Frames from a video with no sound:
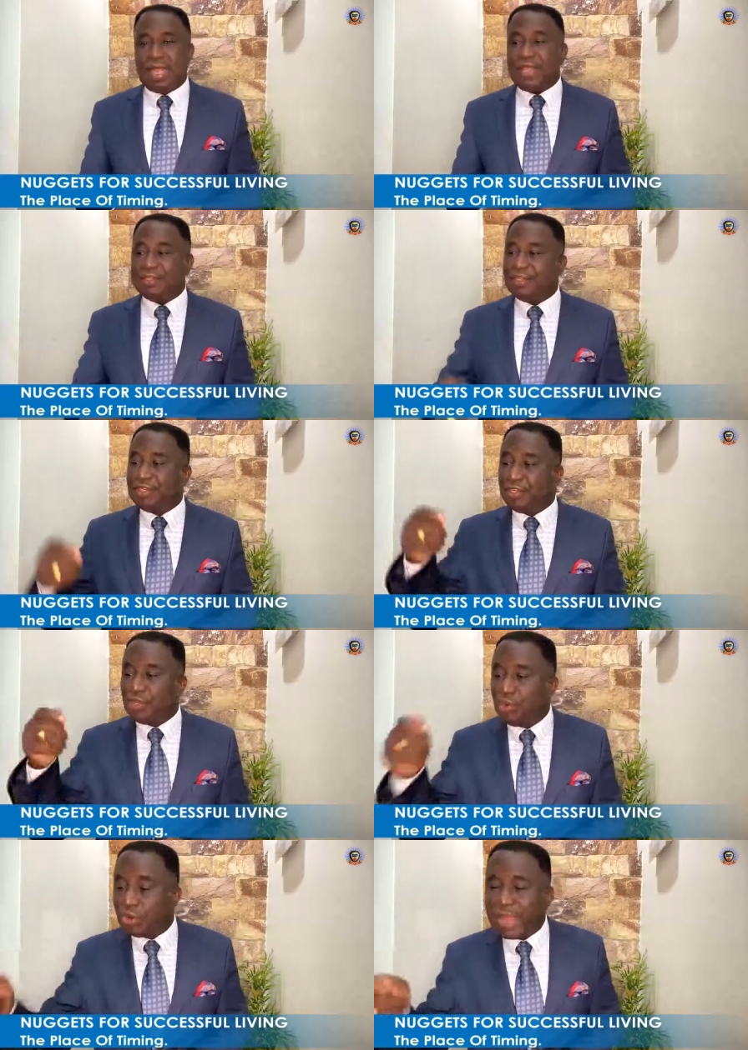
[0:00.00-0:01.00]
I see the
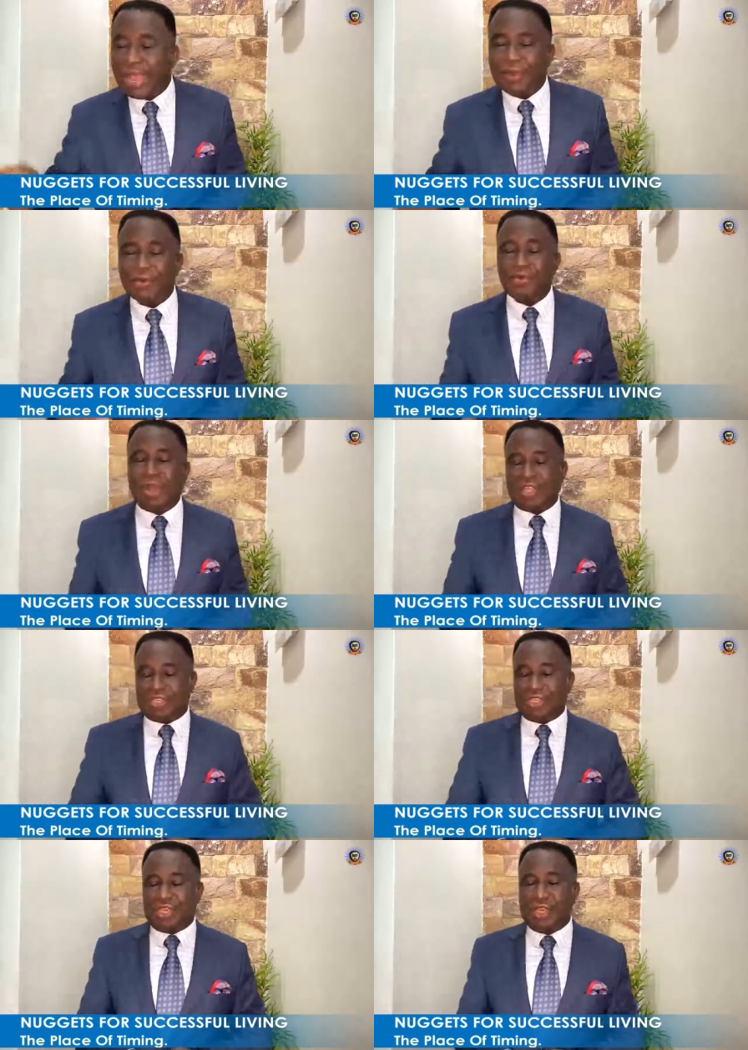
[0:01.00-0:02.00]
local rural
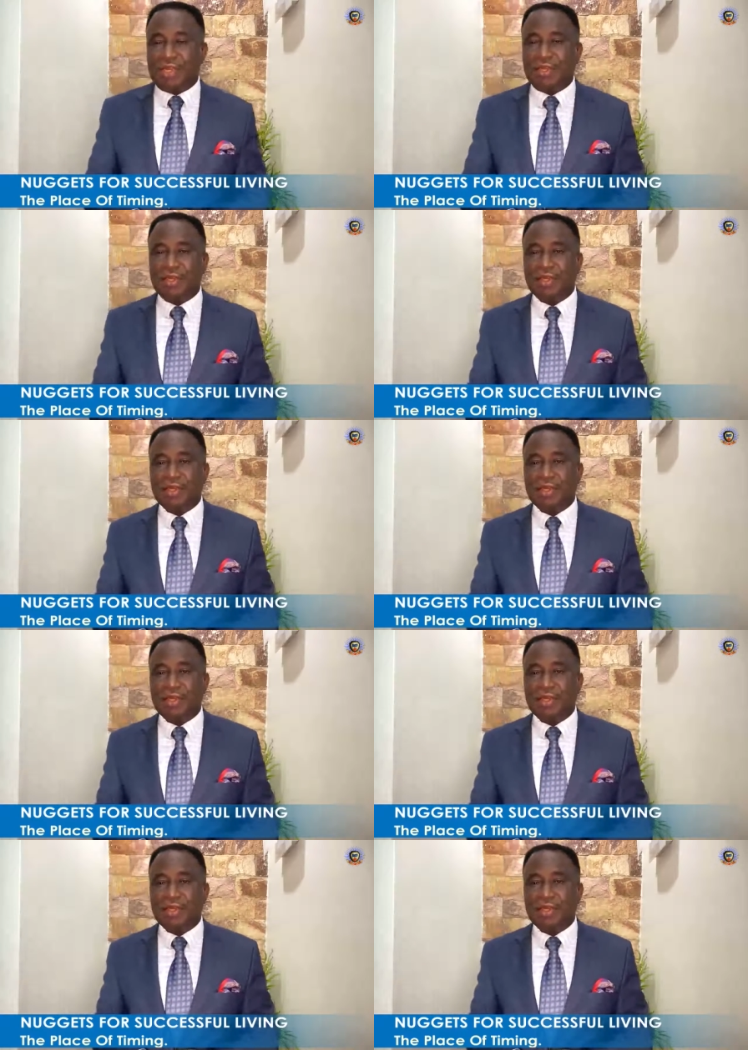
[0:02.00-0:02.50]
chicken,